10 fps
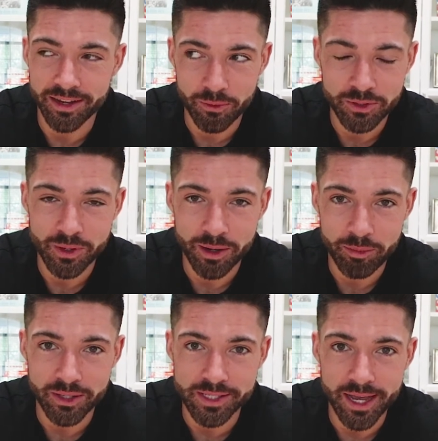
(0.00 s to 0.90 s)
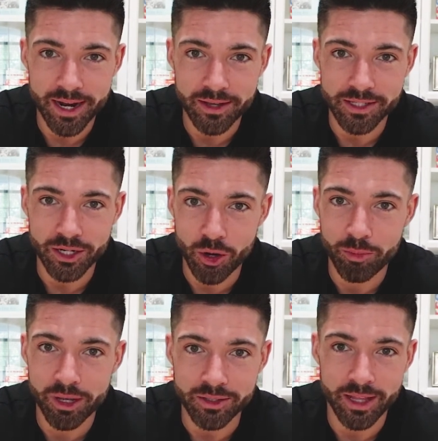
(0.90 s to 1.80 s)
He was wearing a Bills hat. I was like, go
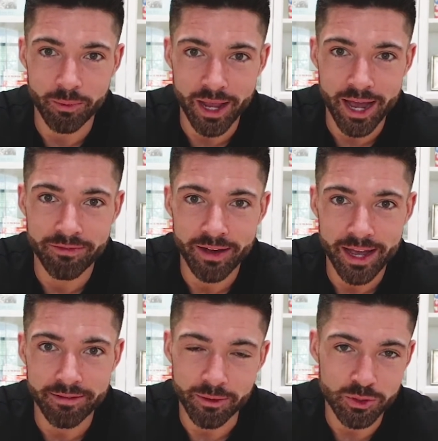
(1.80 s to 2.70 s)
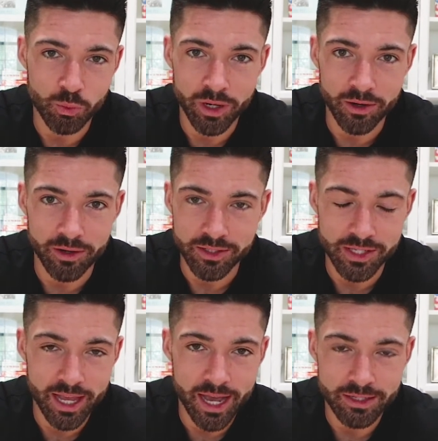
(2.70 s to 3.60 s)
Bills, and we high-fived, and it was weird because
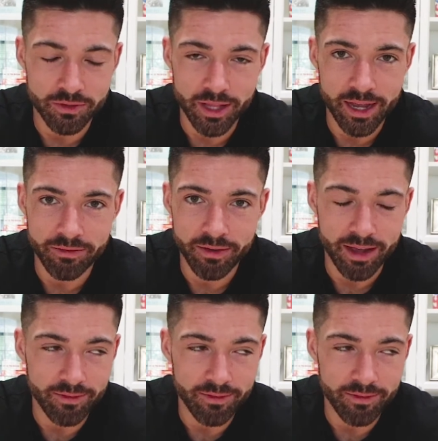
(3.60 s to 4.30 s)
he asked for the high-five.